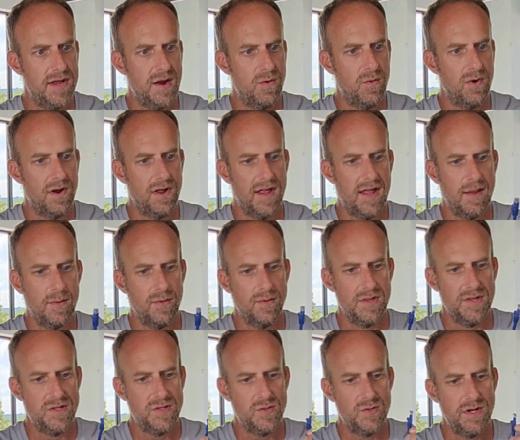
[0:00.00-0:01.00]
network cable.
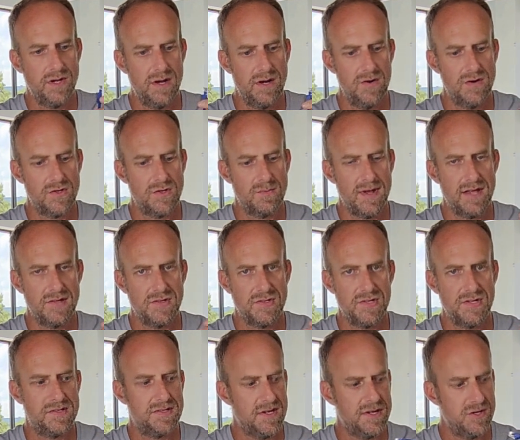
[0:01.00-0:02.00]
This one here is about
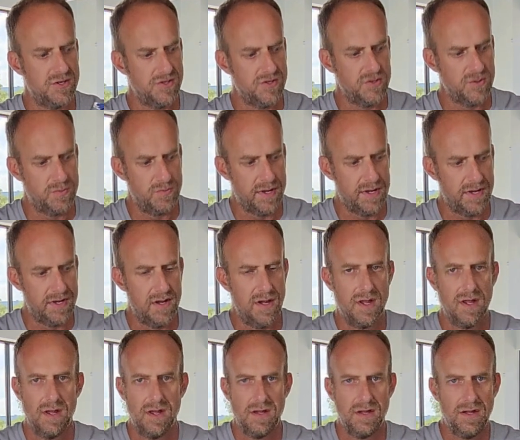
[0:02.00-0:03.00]
6 inches, but
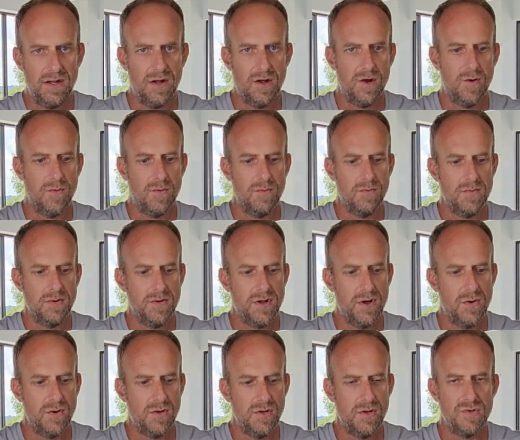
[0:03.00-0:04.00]

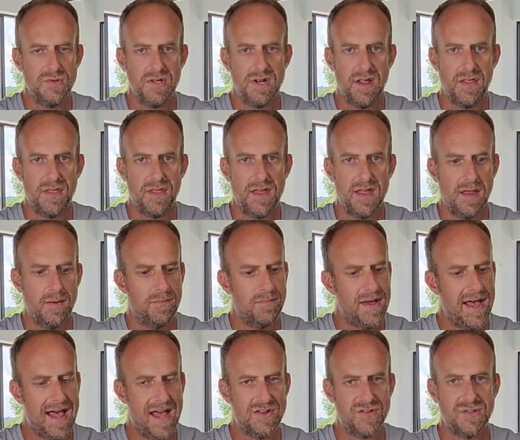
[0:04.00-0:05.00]
don't use anything
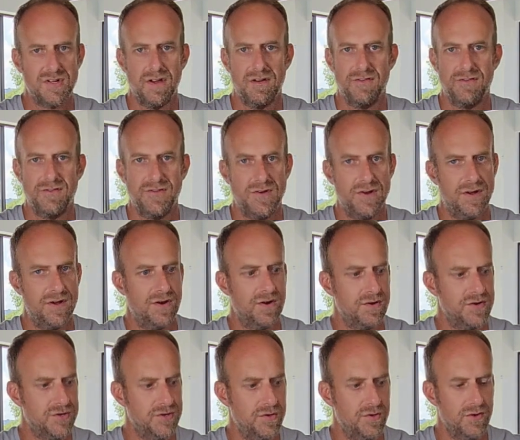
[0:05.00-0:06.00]
past a foot
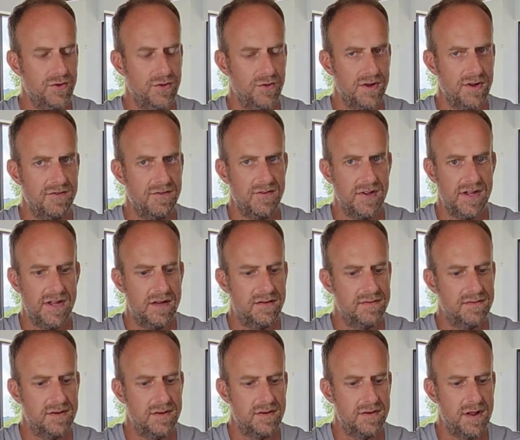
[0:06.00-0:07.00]
or 2 or 3
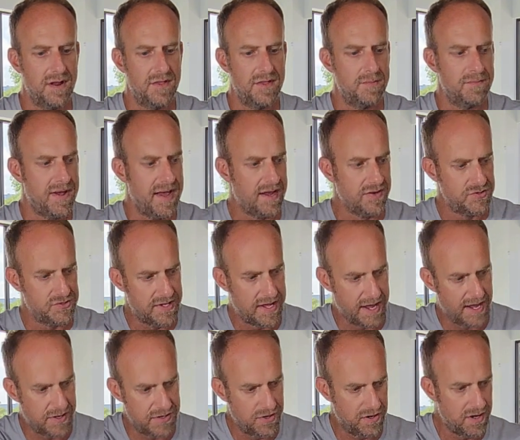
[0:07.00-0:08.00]
feet. Nothing past
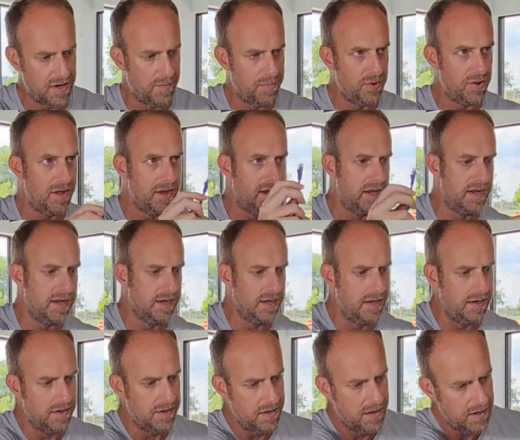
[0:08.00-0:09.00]
that. And you're going to plug it
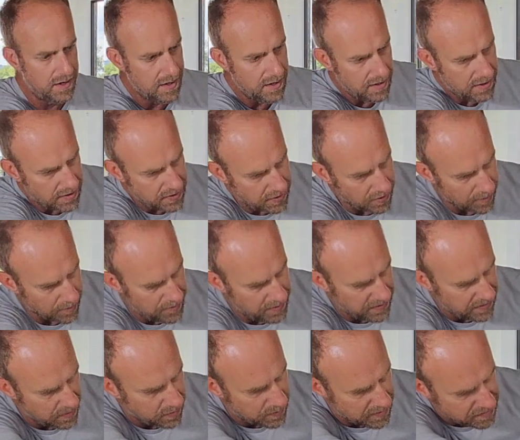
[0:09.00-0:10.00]
in your
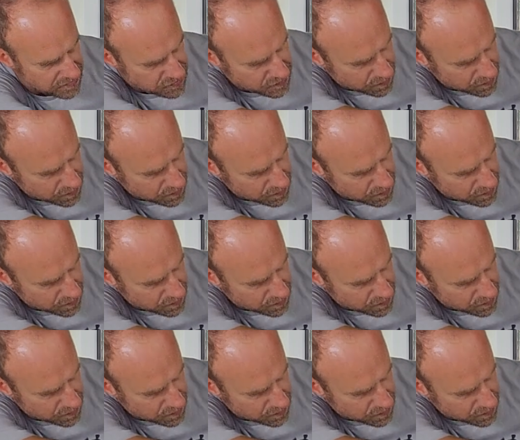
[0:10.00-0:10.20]
POE